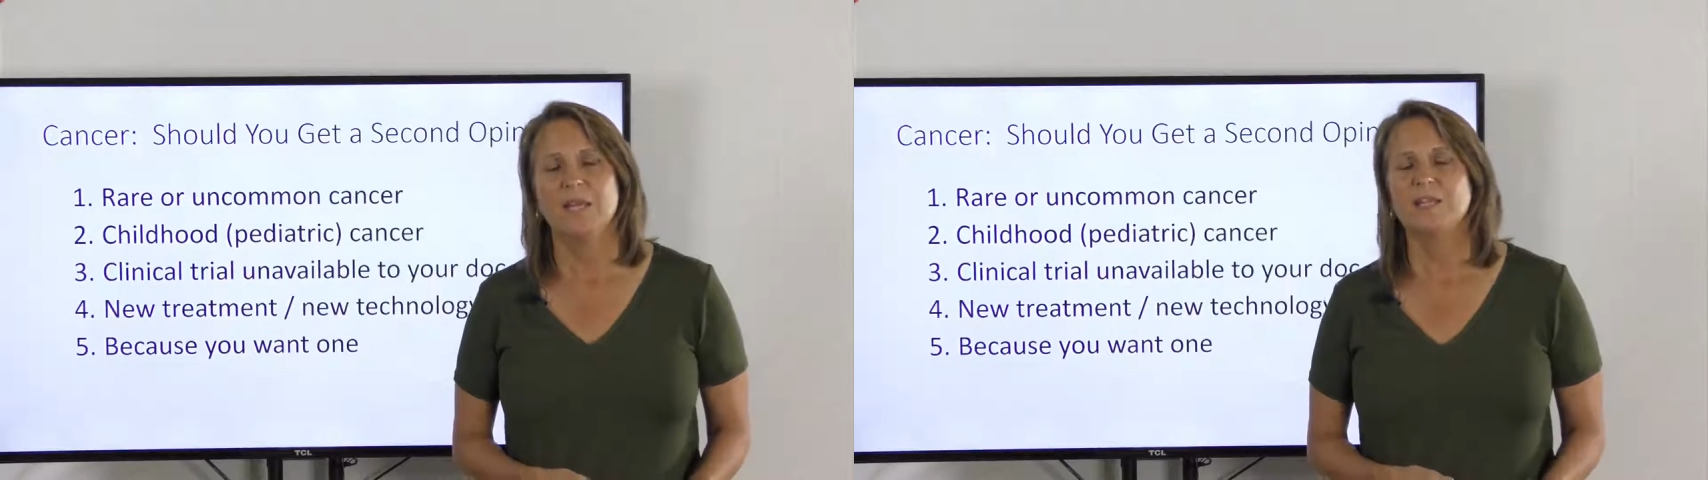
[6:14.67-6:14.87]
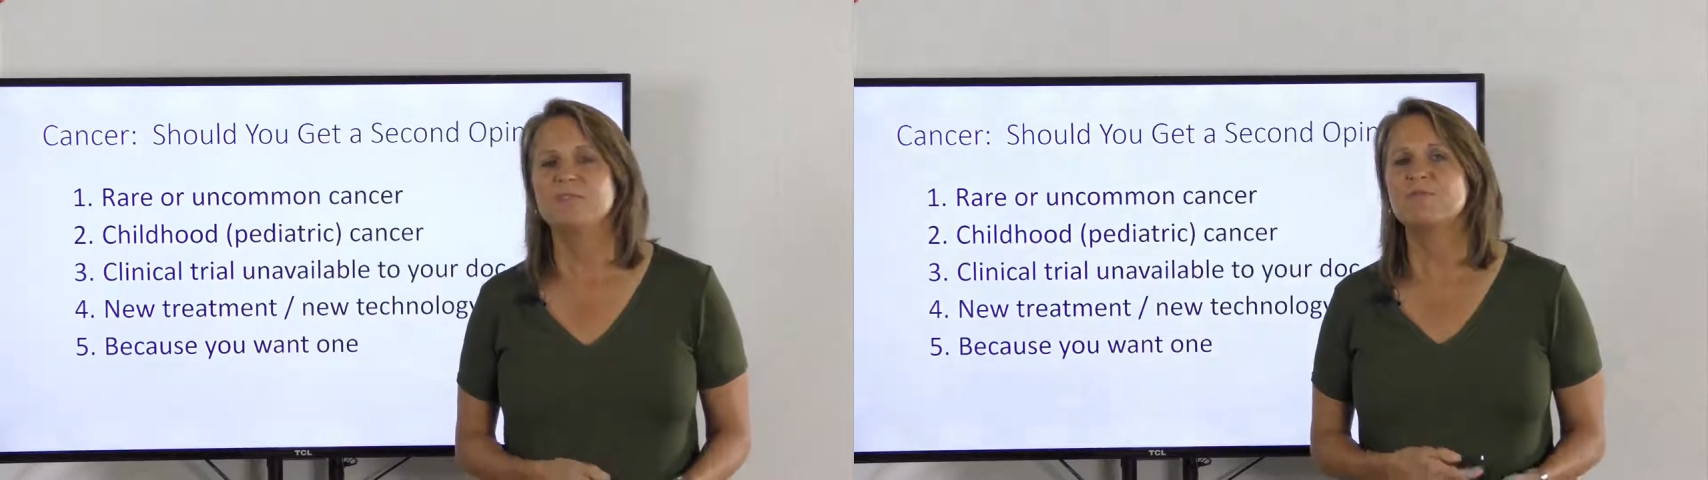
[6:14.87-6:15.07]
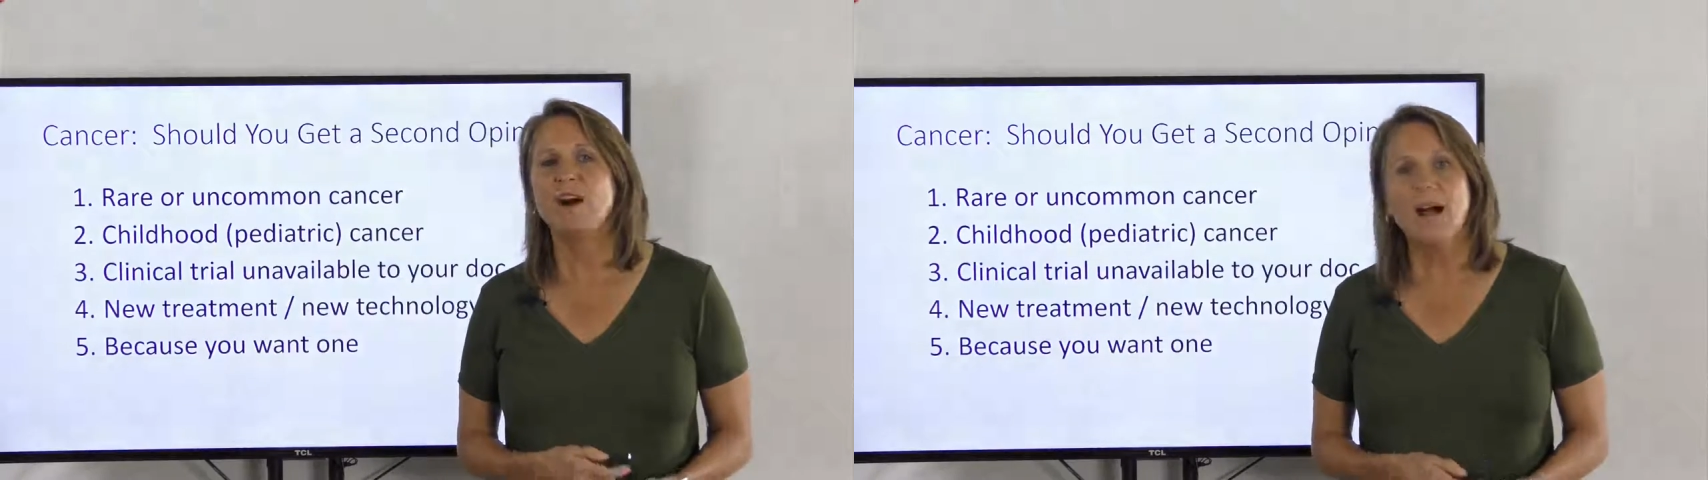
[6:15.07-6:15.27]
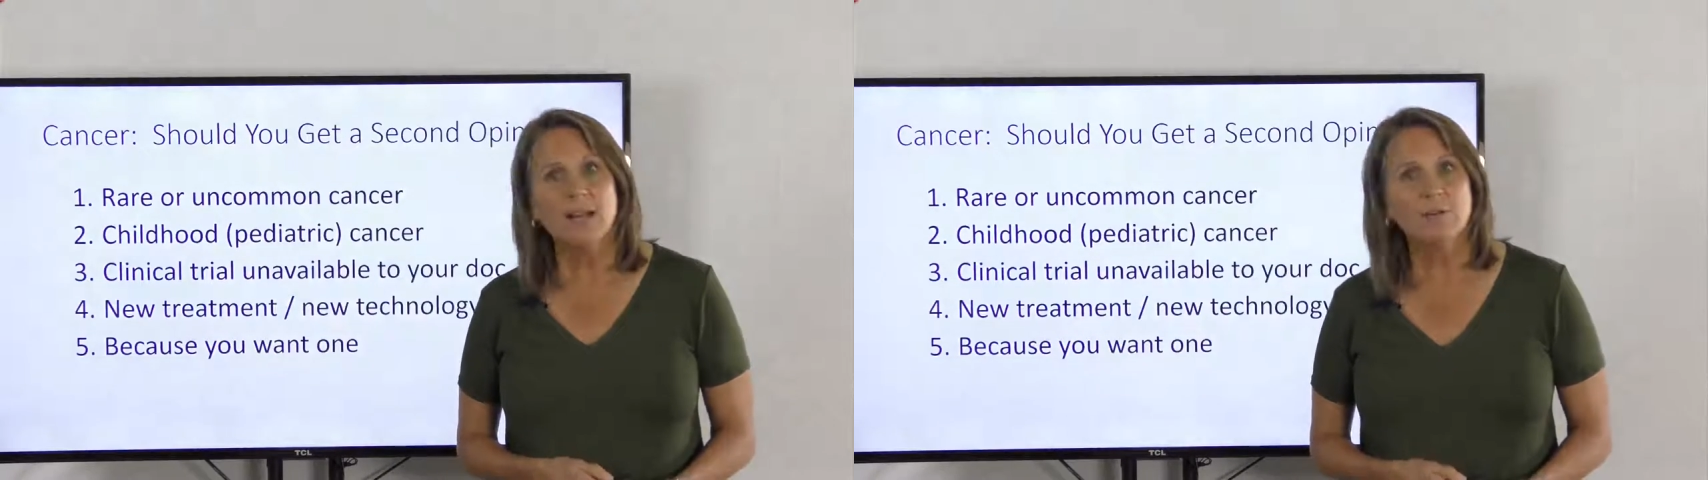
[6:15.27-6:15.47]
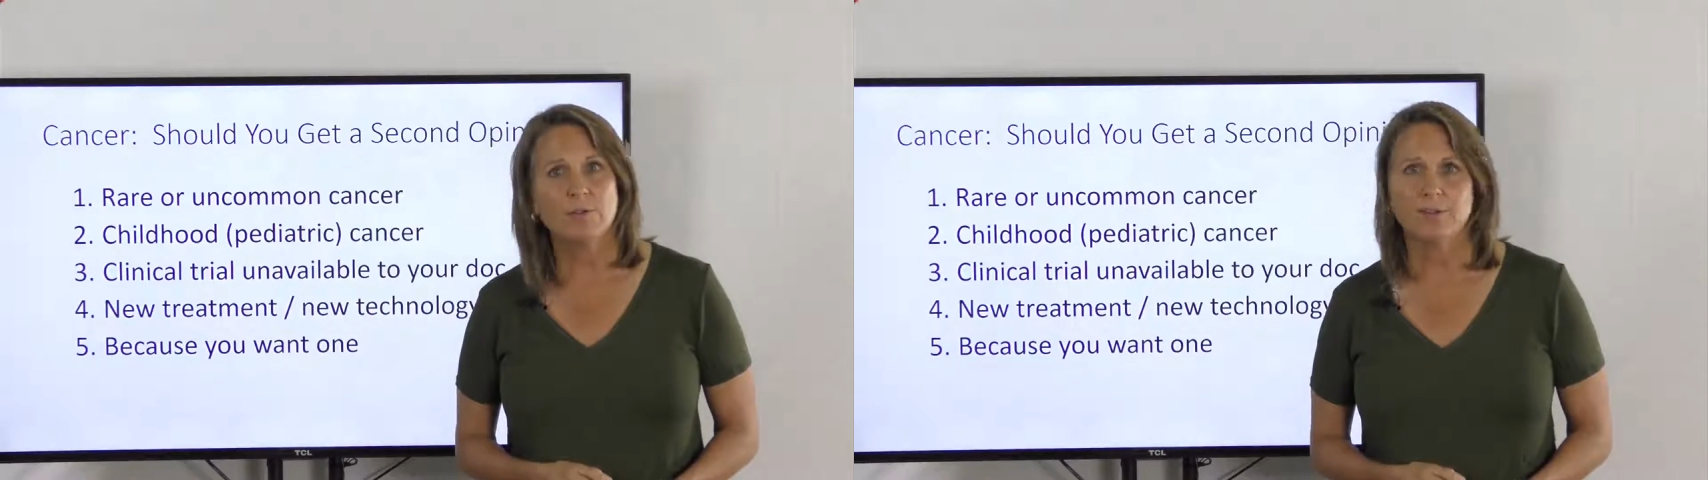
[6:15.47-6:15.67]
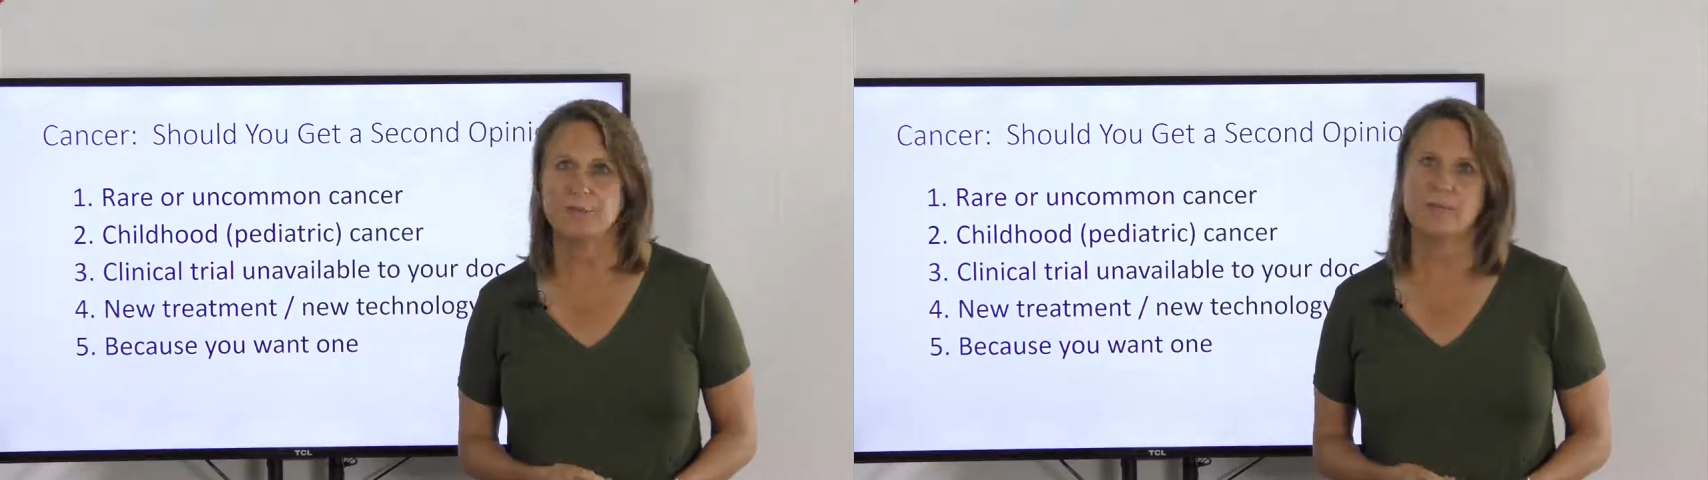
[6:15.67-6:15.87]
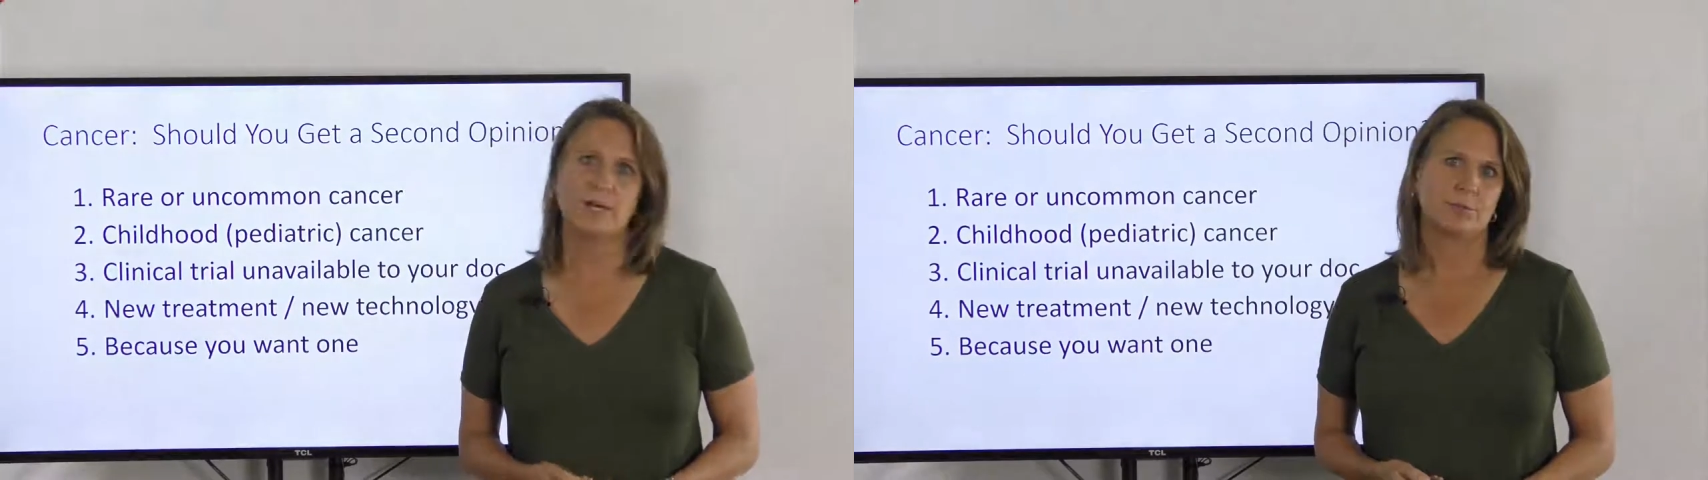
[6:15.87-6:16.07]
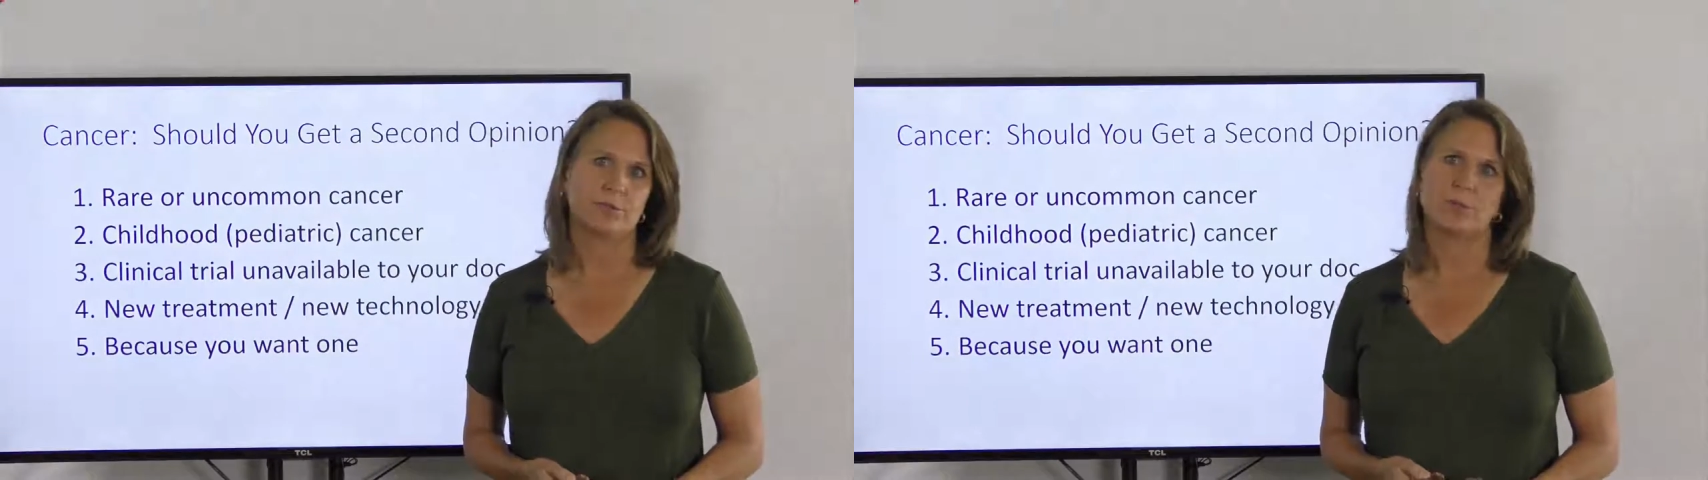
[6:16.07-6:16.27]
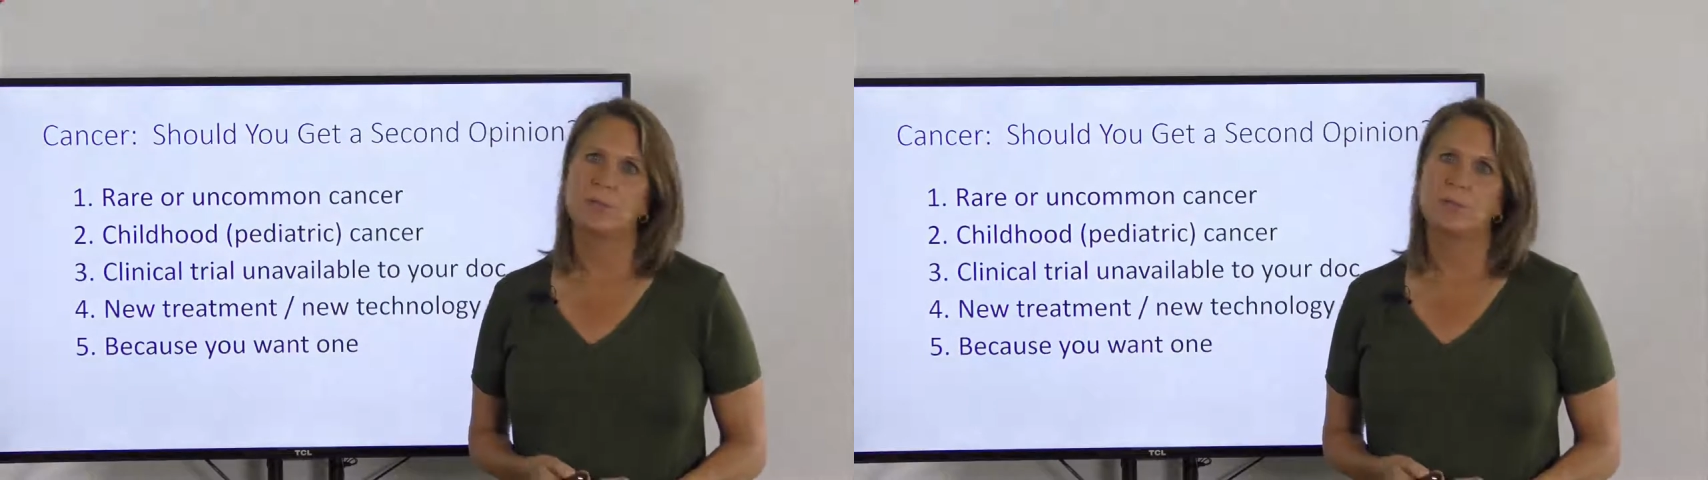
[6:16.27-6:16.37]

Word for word: It's vital that your doctors